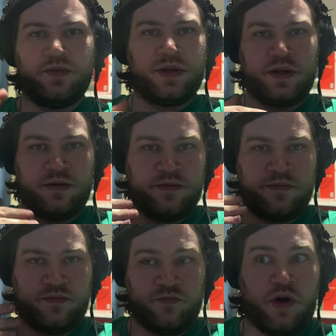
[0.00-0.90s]
with the
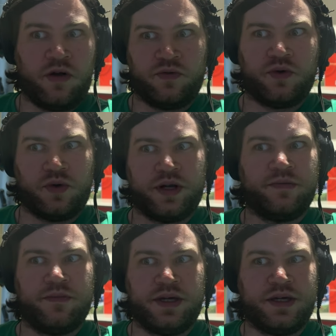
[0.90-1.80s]
raw
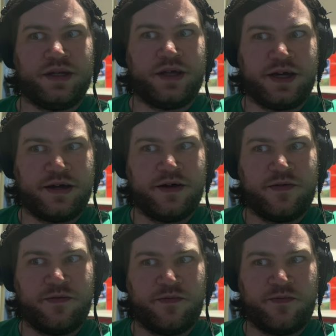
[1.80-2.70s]
recording being like
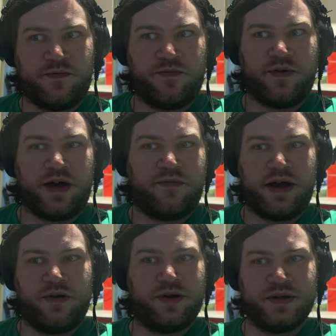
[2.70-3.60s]
five
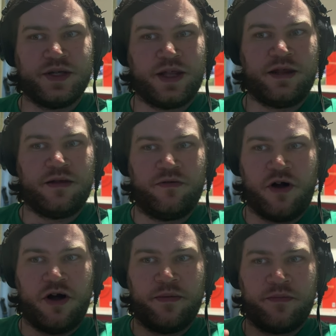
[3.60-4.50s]
hours and then the
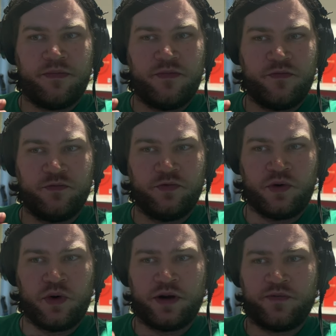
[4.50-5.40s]
raw
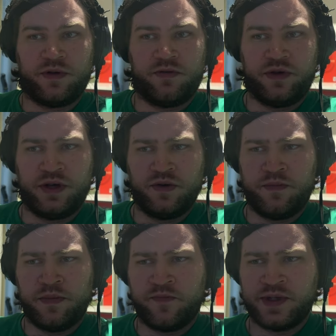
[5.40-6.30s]
recording for the Riku
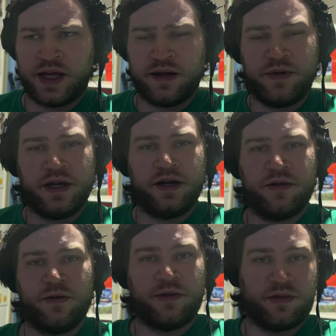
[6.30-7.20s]
side being
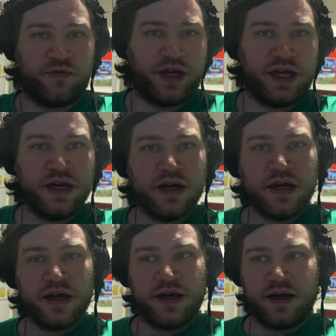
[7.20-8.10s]
another three,
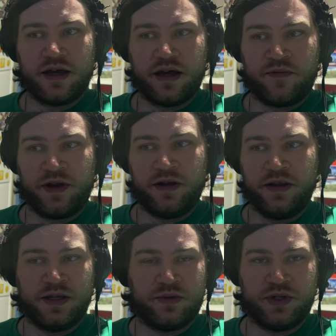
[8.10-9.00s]
I figured
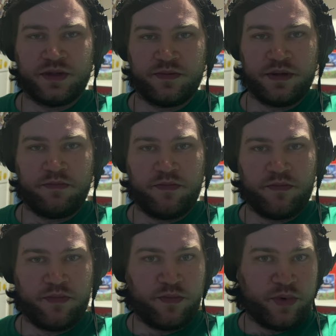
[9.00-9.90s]
this would just be
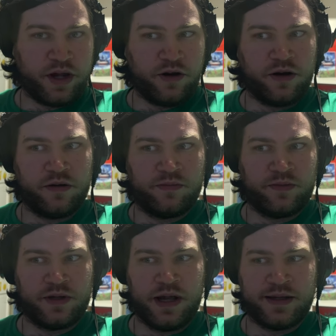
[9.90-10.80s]
better
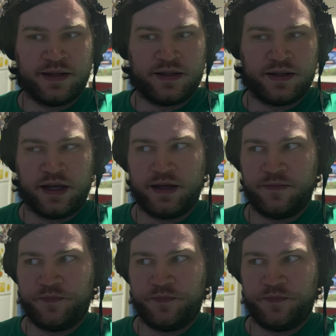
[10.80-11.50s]
as it's like